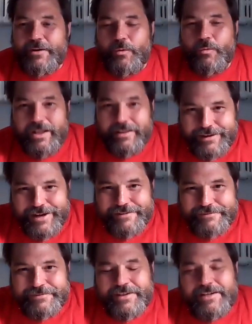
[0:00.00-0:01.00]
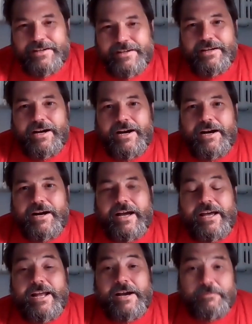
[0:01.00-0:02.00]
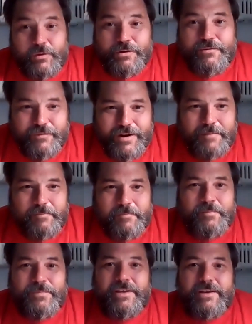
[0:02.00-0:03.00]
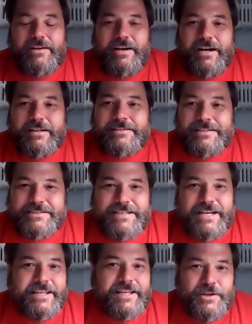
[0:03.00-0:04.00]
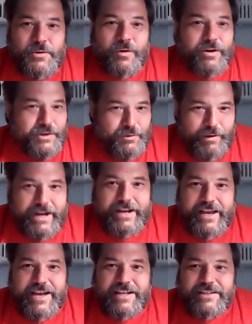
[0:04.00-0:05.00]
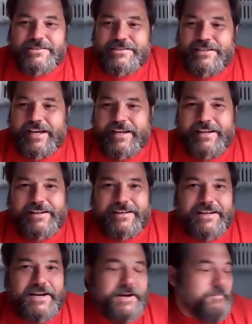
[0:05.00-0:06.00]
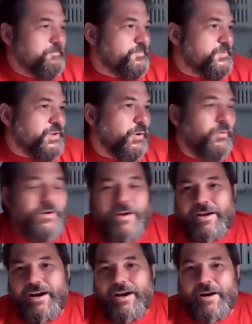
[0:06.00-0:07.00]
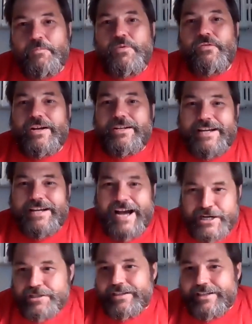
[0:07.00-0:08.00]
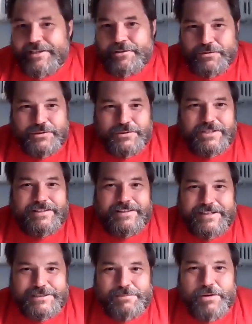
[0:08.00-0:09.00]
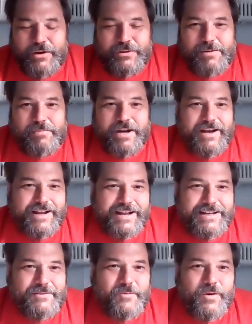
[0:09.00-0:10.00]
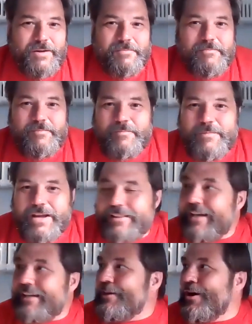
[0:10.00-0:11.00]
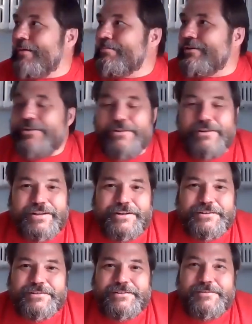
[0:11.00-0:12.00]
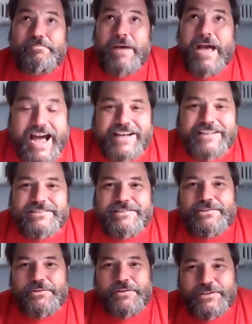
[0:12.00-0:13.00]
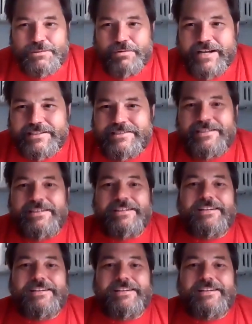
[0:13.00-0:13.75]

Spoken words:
know well enough and have learned from to say that you are in great hands. And so I'll move on to actually introducing things about them, but I didn't want to let the opportunity pass to express